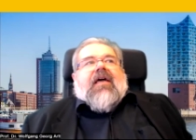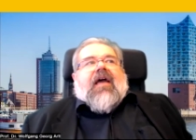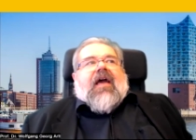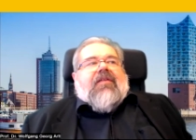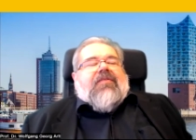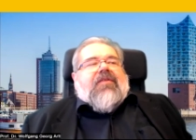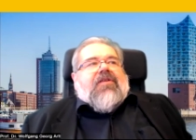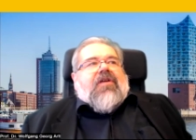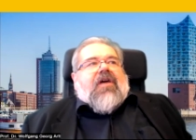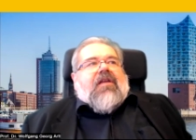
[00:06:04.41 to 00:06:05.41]
And the
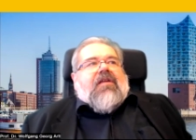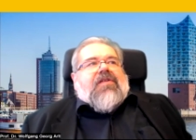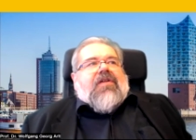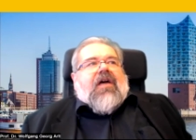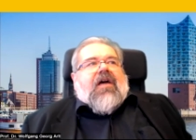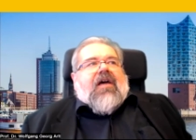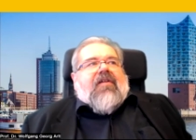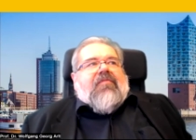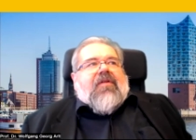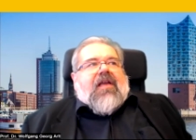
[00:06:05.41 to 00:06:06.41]
Chinese
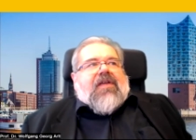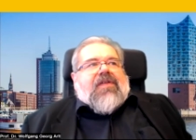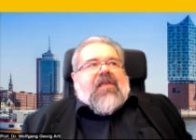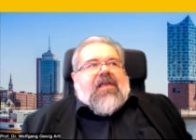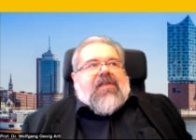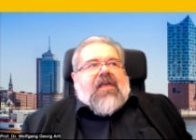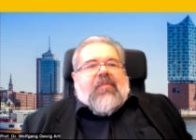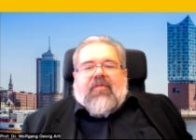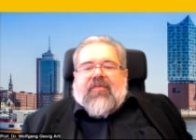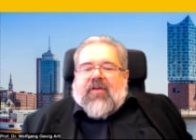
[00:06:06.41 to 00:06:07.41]
have been less and less
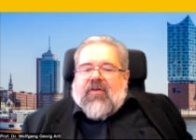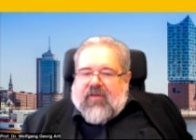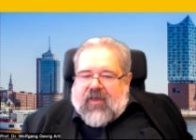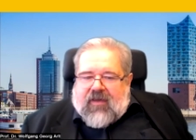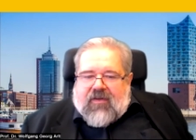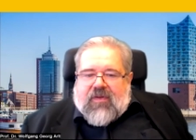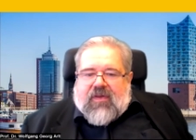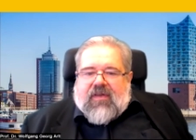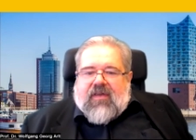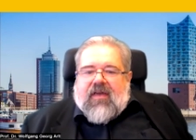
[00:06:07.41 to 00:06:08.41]
happy with that already in
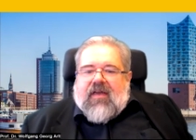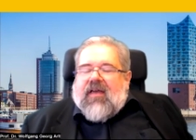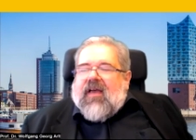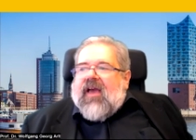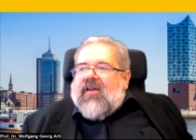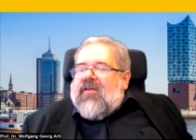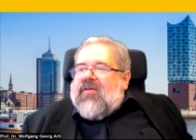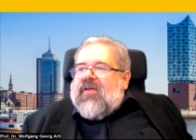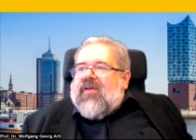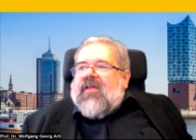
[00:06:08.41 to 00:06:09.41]
2018,
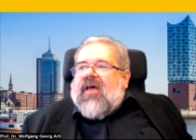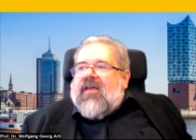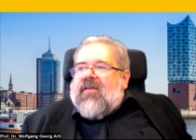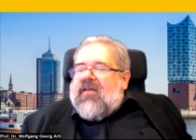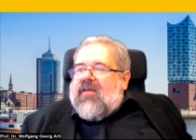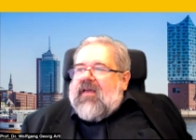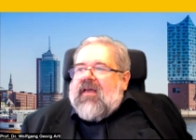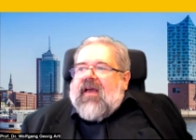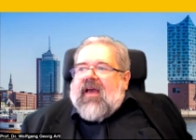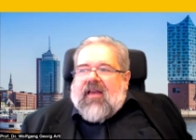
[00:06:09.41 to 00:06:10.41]
2019.
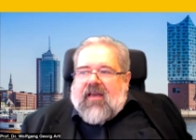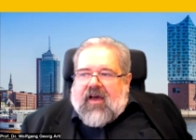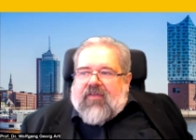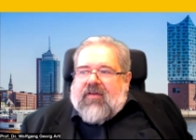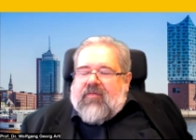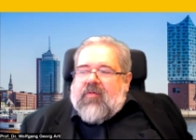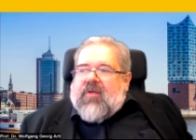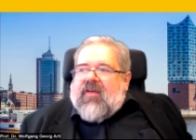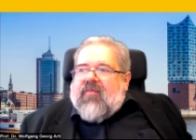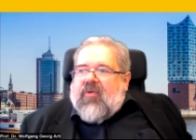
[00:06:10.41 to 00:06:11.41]
And now they will
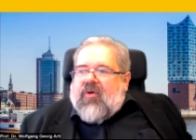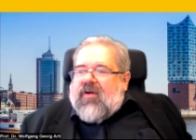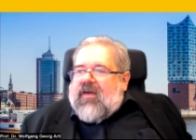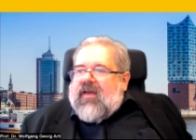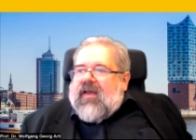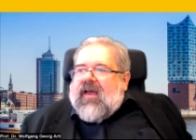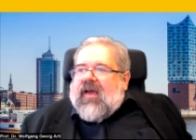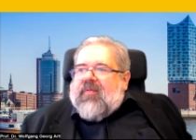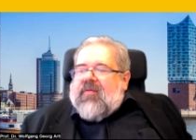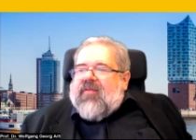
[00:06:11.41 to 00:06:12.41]
be even more
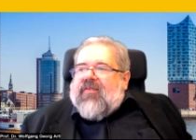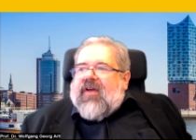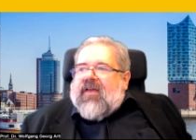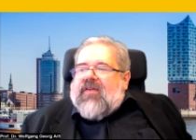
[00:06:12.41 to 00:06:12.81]
happy with that.